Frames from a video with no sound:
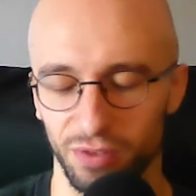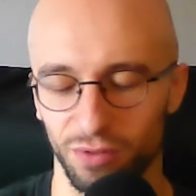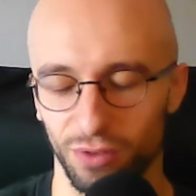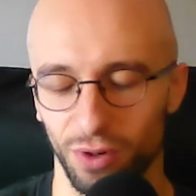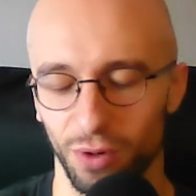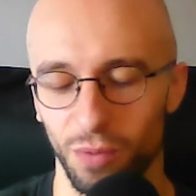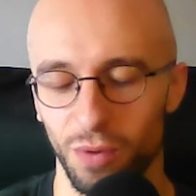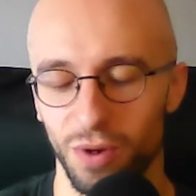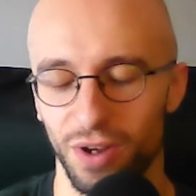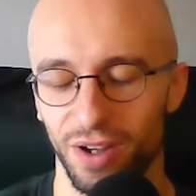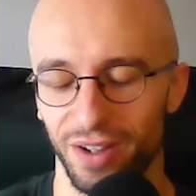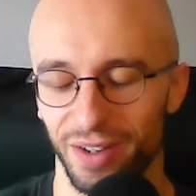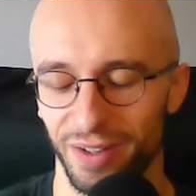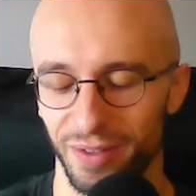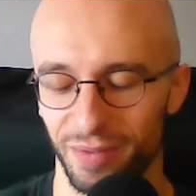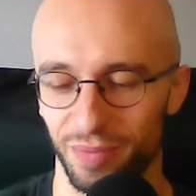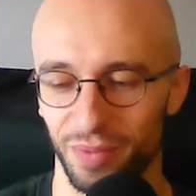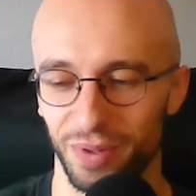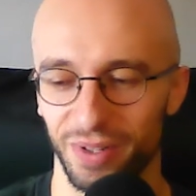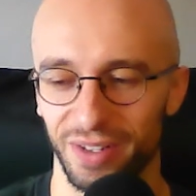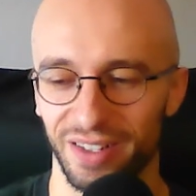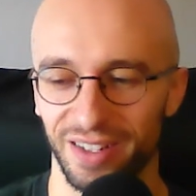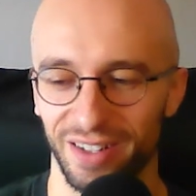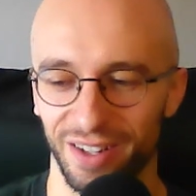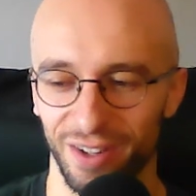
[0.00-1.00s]
wrong word,
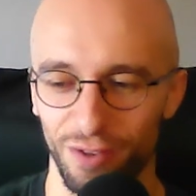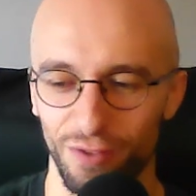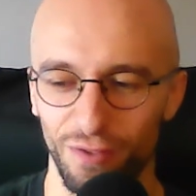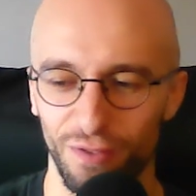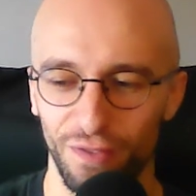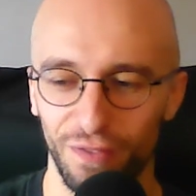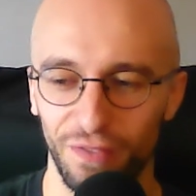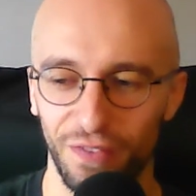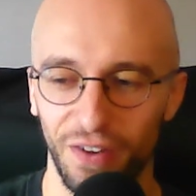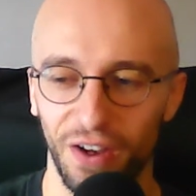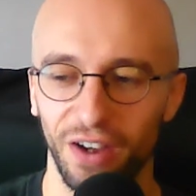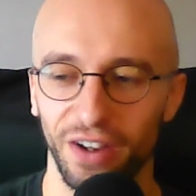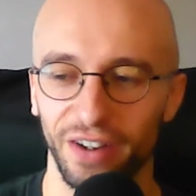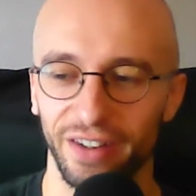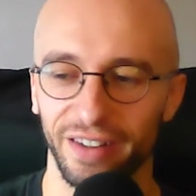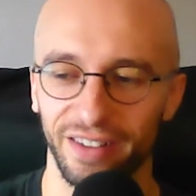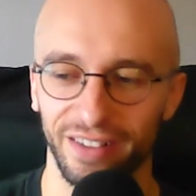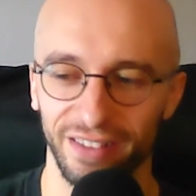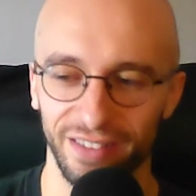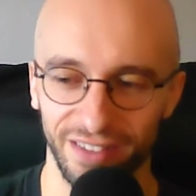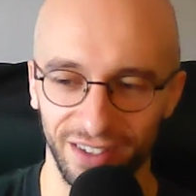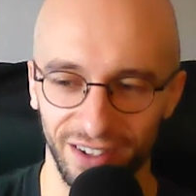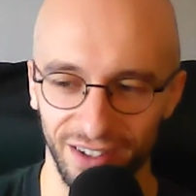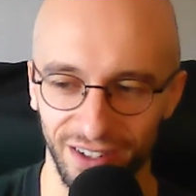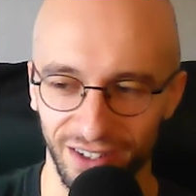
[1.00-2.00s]
but you know,
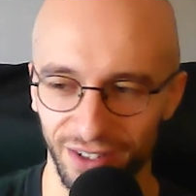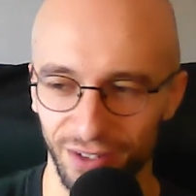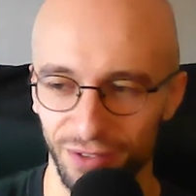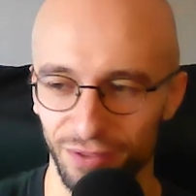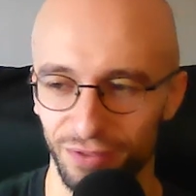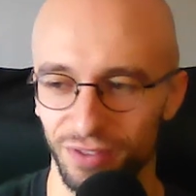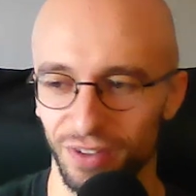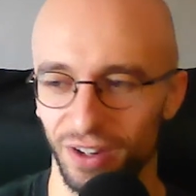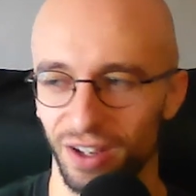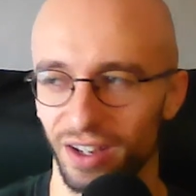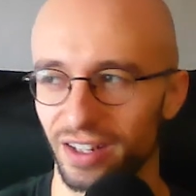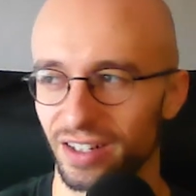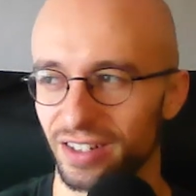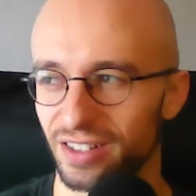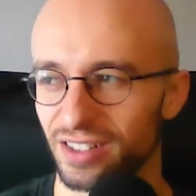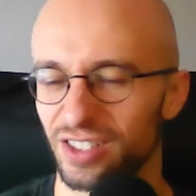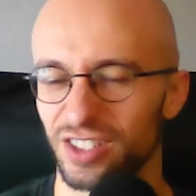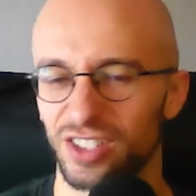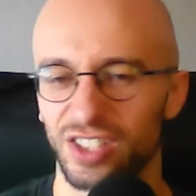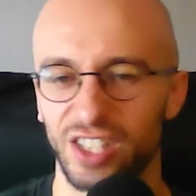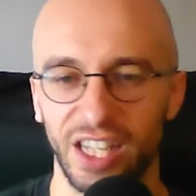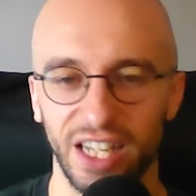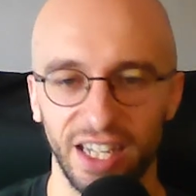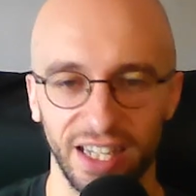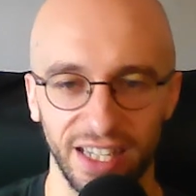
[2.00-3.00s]
fun kind of like
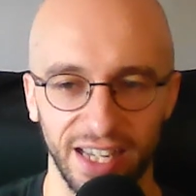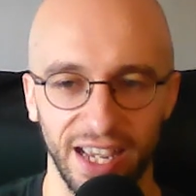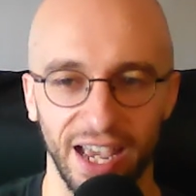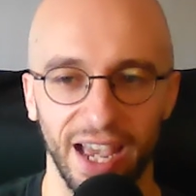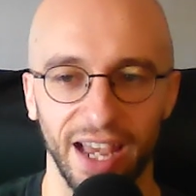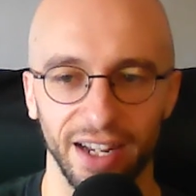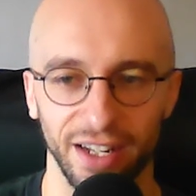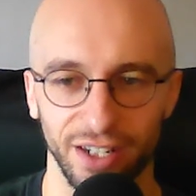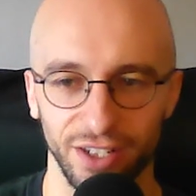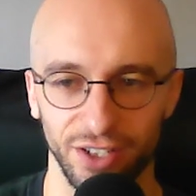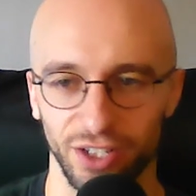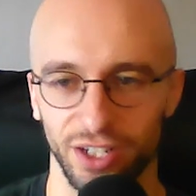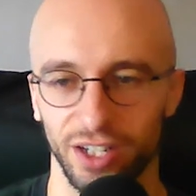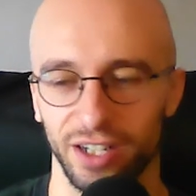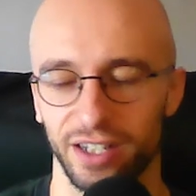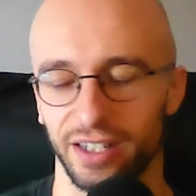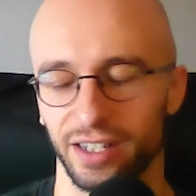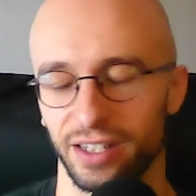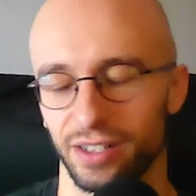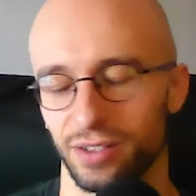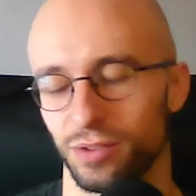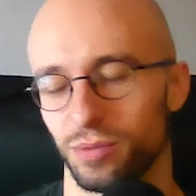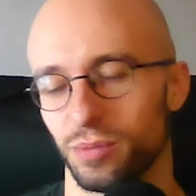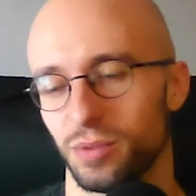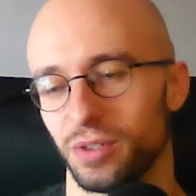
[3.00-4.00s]
silly energy. I
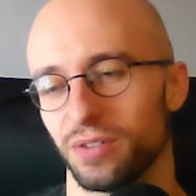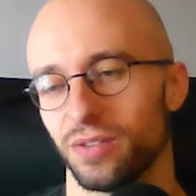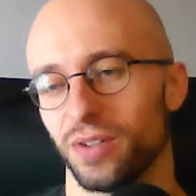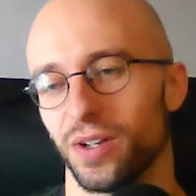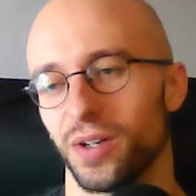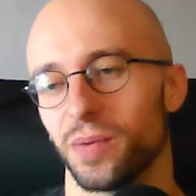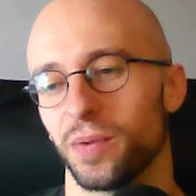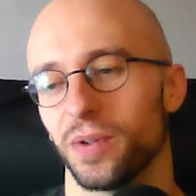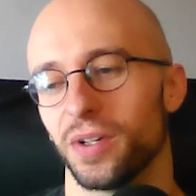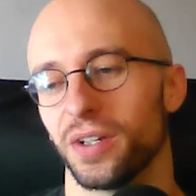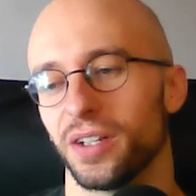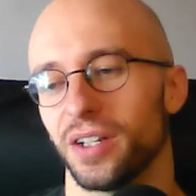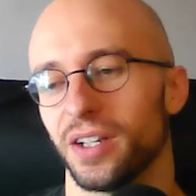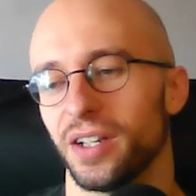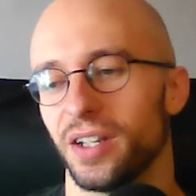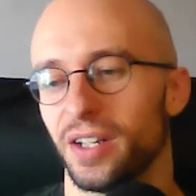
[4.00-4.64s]
guess would be the right word.